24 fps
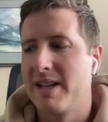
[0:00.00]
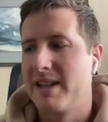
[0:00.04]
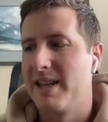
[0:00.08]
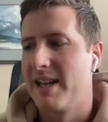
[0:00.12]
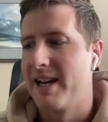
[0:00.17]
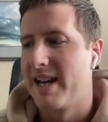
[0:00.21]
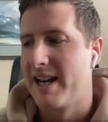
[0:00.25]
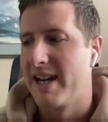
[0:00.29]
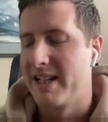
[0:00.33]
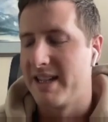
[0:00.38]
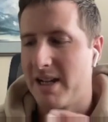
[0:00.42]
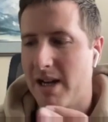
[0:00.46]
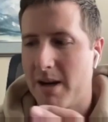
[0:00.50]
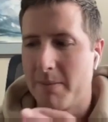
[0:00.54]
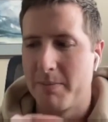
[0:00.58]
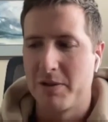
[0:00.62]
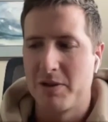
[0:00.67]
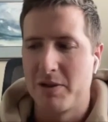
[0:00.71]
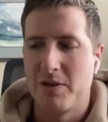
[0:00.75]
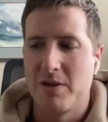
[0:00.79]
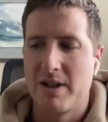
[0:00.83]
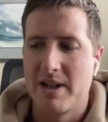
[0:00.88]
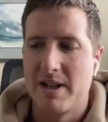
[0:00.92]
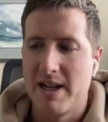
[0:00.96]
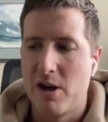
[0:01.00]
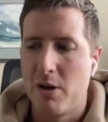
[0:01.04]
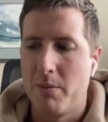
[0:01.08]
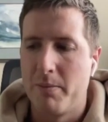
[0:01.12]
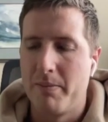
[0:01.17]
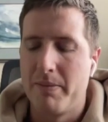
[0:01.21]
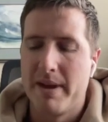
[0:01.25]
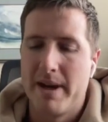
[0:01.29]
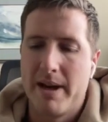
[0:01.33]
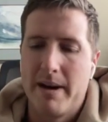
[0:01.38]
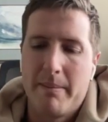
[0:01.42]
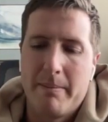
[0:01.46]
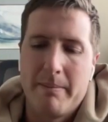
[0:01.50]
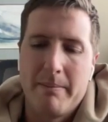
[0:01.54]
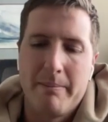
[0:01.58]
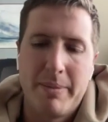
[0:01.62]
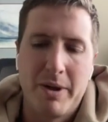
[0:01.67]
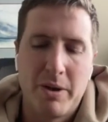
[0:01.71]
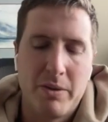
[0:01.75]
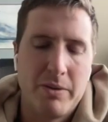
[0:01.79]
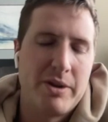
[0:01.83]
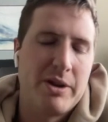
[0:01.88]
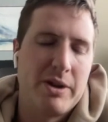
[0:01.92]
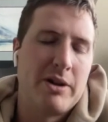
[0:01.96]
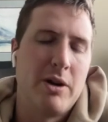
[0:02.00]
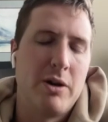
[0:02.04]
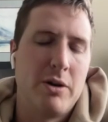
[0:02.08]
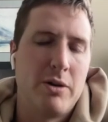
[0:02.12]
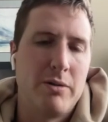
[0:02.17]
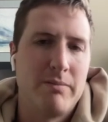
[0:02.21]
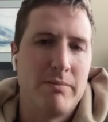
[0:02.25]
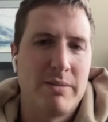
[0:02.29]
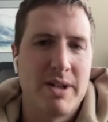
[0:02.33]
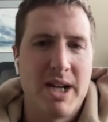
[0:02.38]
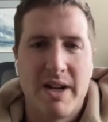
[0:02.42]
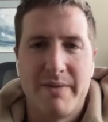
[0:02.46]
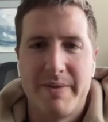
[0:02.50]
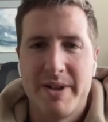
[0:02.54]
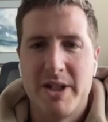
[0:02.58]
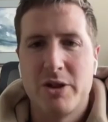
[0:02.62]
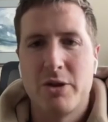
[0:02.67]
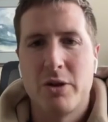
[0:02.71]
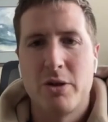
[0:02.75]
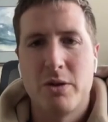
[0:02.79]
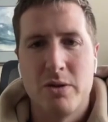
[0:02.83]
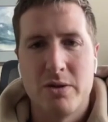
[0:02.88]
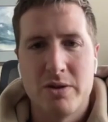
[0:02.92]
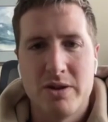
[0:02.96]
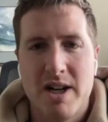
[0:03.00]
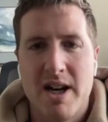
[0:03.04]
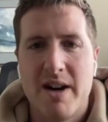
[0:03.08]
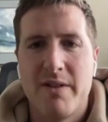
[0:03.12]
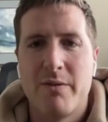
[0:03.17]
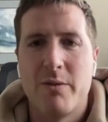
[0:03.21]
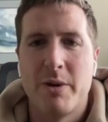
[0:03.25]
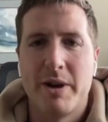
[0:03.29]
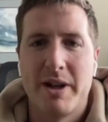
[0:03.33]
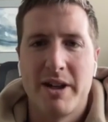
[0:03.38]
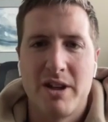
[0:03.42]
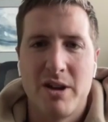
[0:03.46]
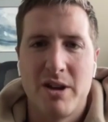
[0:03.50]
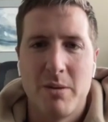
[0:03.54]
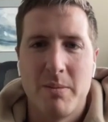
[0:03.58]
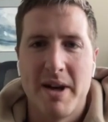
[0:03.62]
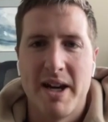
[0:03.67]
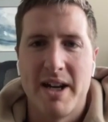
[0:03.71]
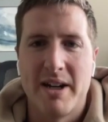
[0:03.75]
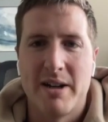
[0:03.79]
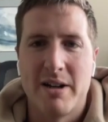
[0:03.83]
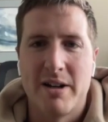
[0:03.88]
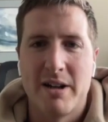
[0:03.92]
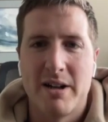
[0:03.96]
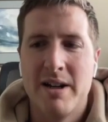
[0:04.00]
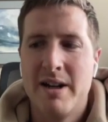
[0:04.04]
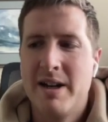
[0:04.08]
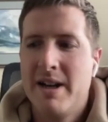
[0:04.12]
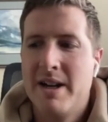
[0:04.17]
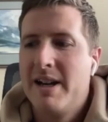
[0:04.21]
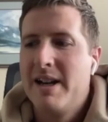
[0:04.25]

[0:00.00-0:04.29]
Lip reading: Then I had the opportunity to help them build their own kind of internal software incubator.